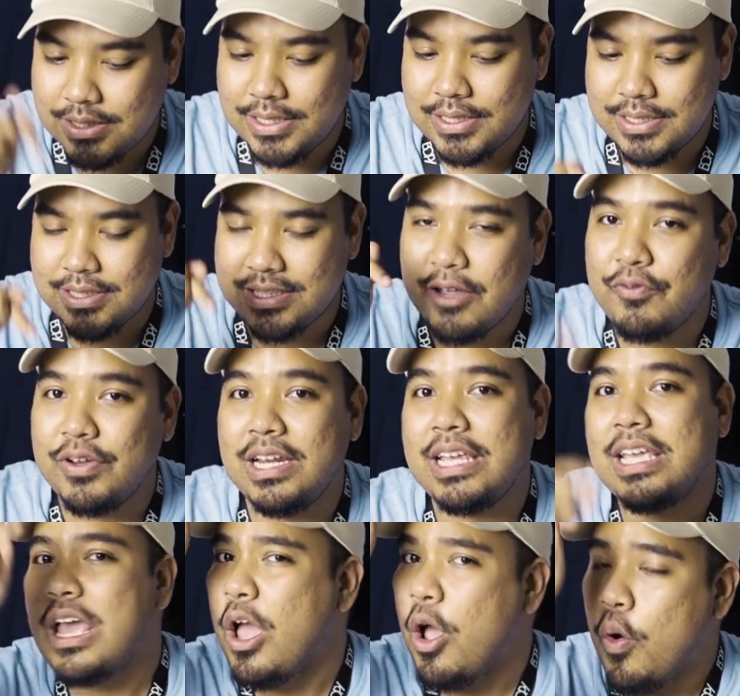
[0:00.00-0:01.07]
This is
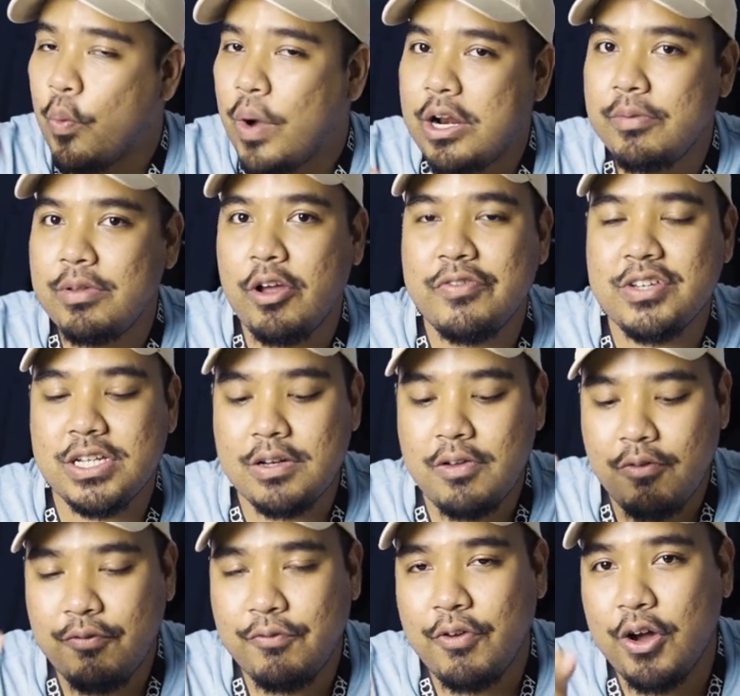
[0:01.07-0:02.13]
definitely one of the
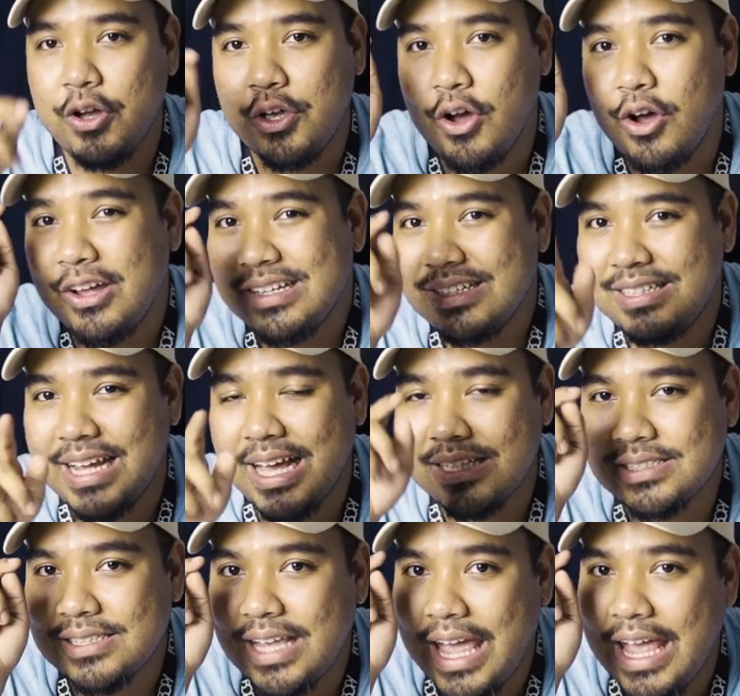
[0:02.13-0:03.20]
options for your
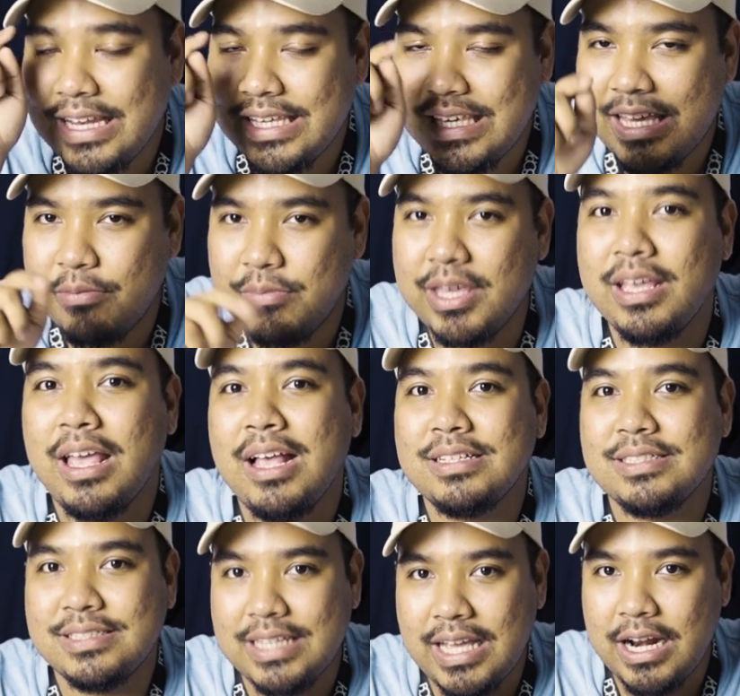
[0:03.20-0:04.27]
desk and gaming
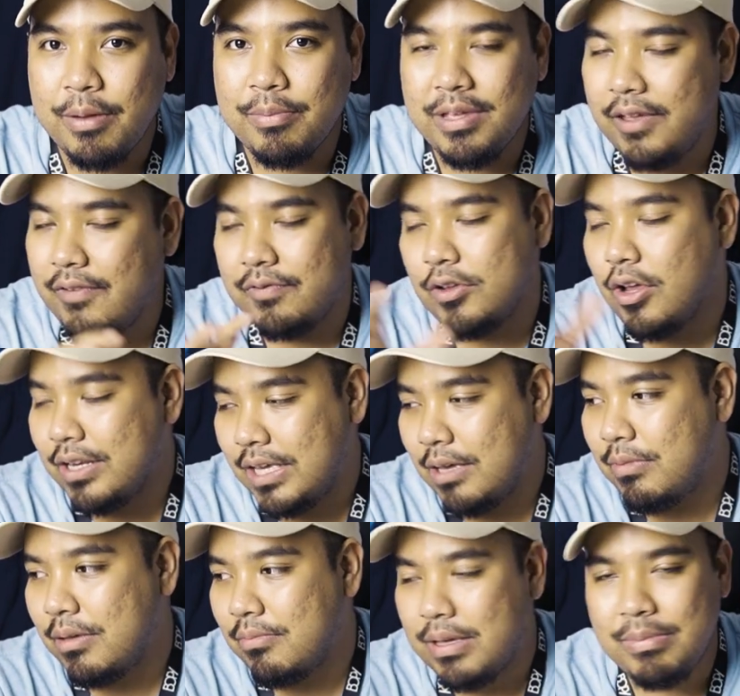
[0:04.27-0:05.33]
setup. If not
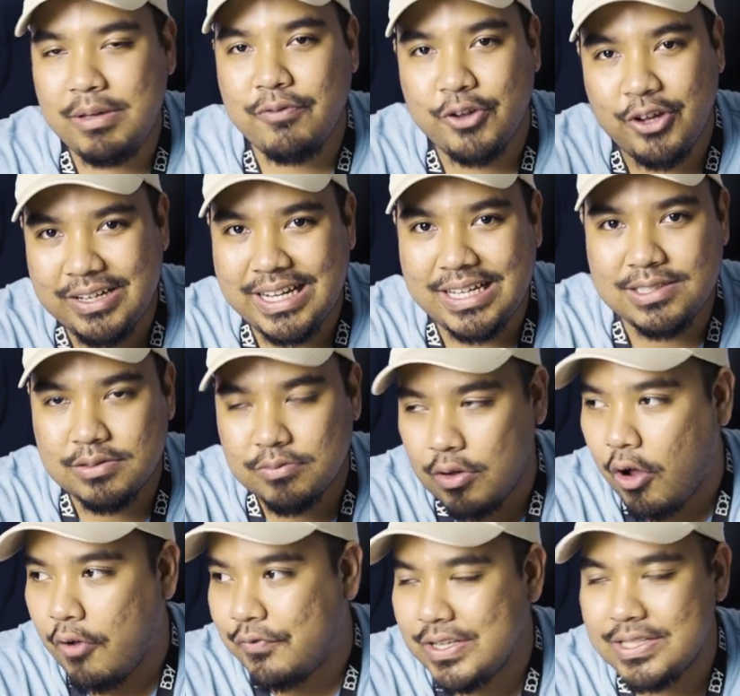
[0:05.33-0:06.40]
gaming, maybe for your desk
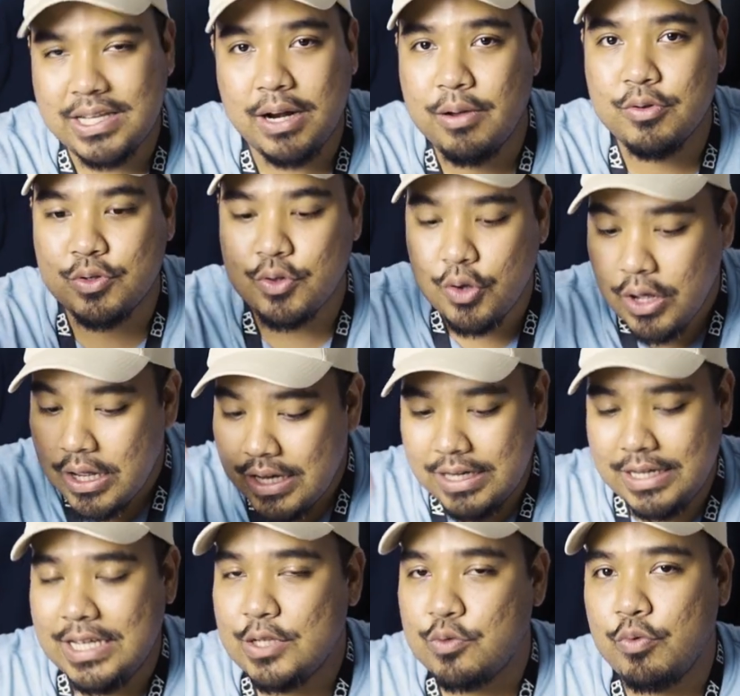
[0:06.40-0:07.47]
office setup also,
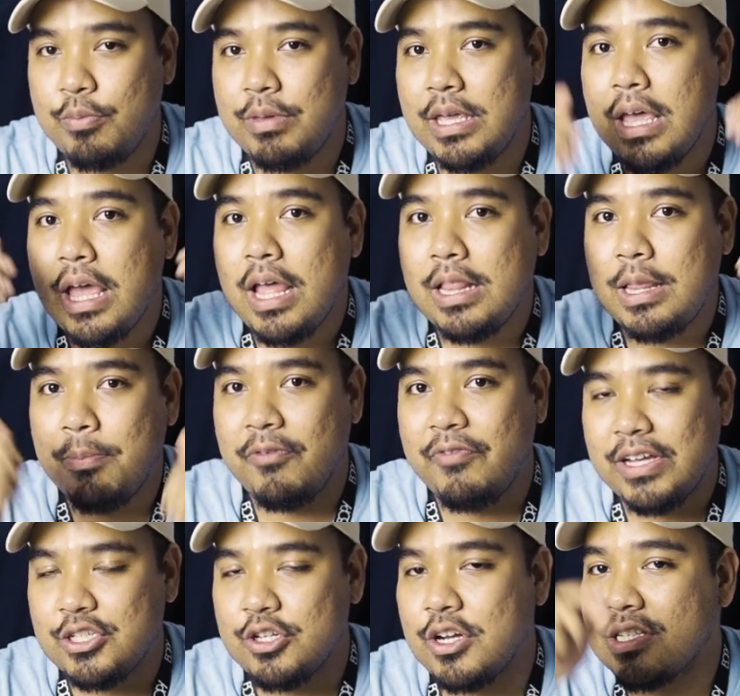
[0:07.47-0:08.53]
this would be the
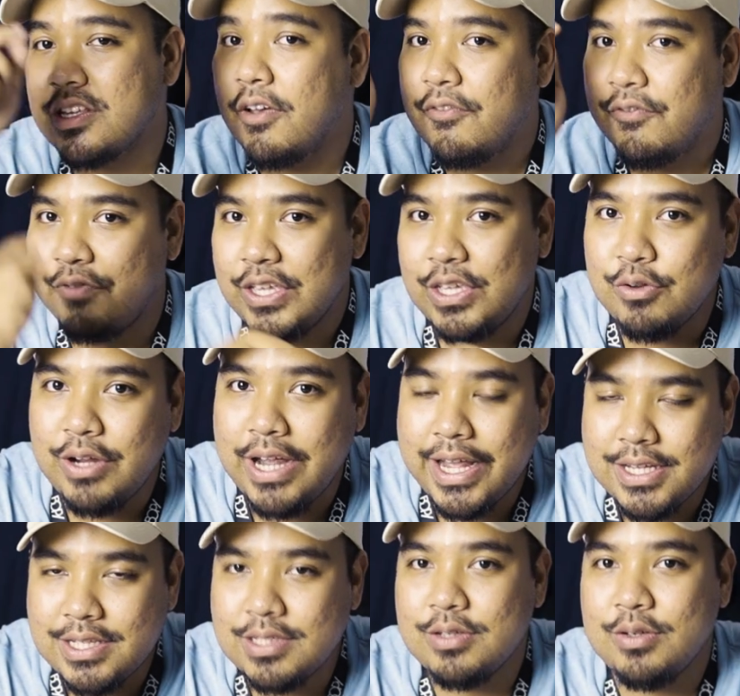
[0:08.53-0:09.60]
perfect choice for you
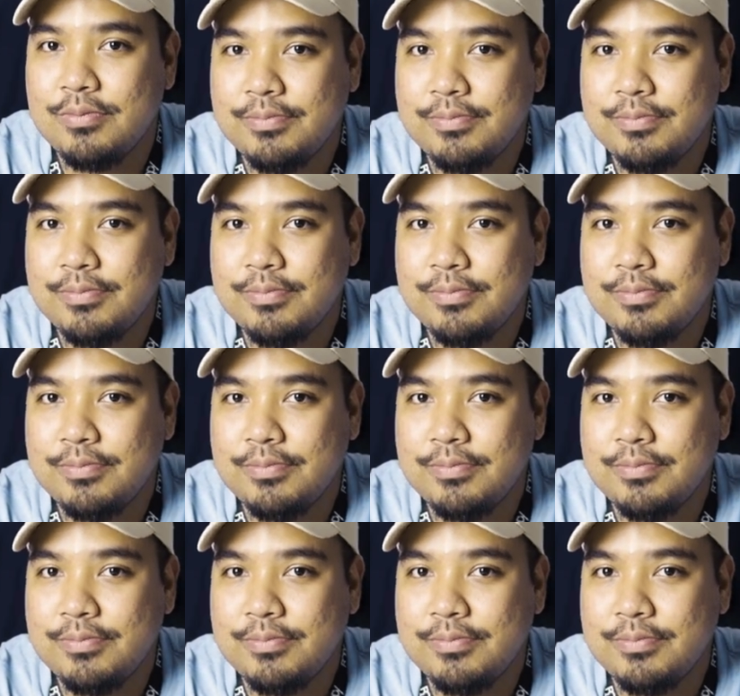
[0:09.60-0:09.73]
guys.